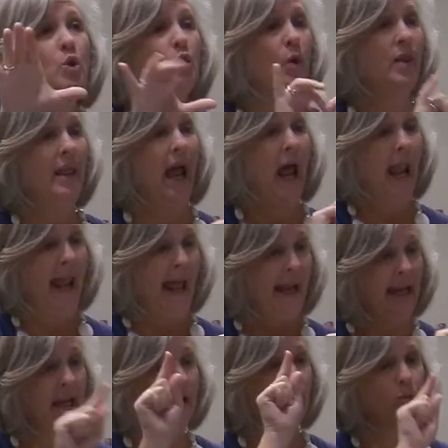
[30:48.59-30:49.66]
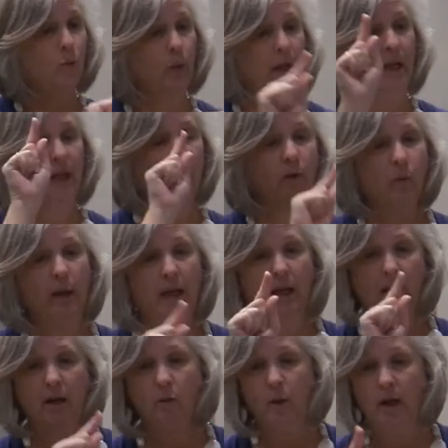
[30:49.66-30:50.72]
week out and week in
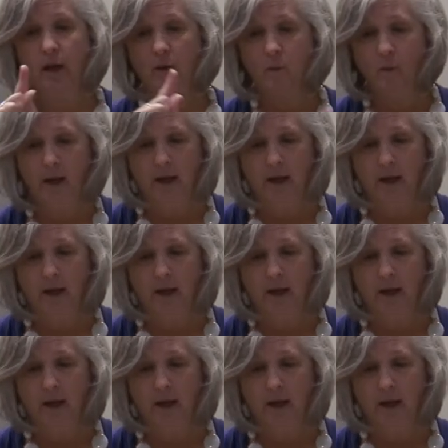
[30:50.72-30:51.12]
and week